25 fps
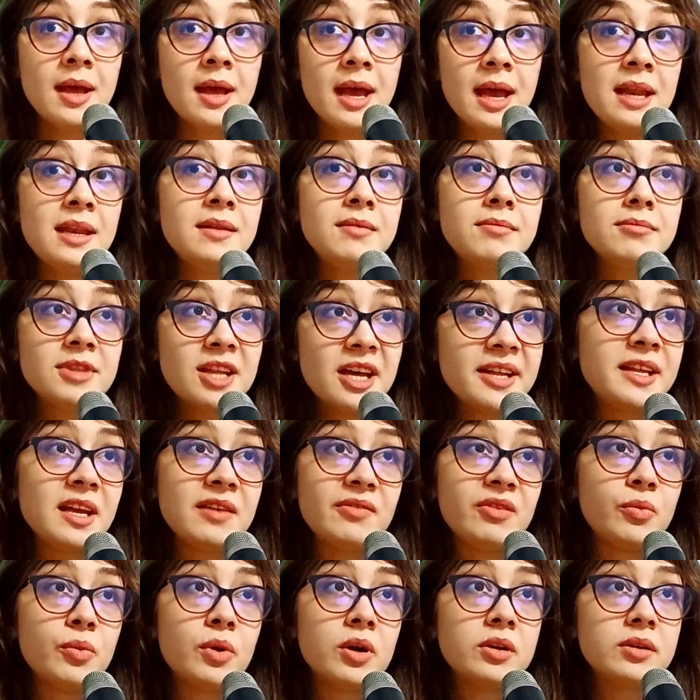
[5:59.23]
And not
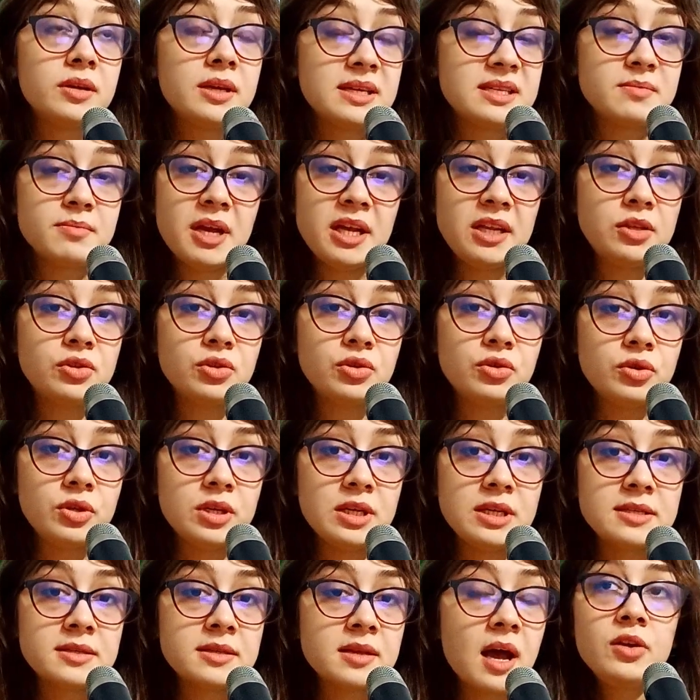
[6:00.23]
everyone is made to do
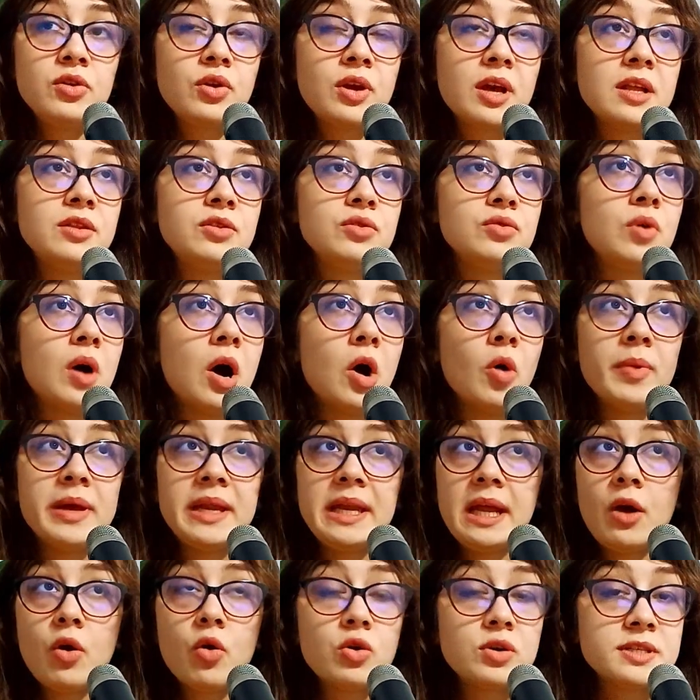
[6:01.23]
this. You can do how many
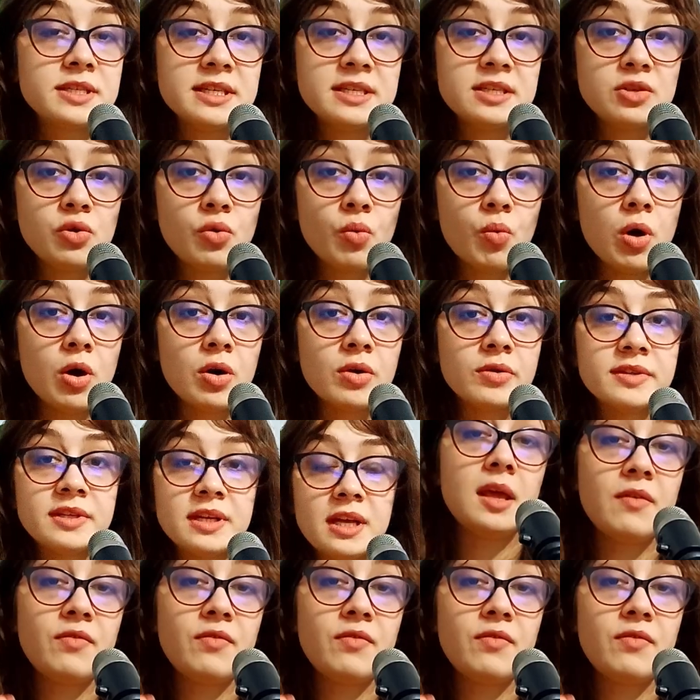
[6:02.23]
courses you want.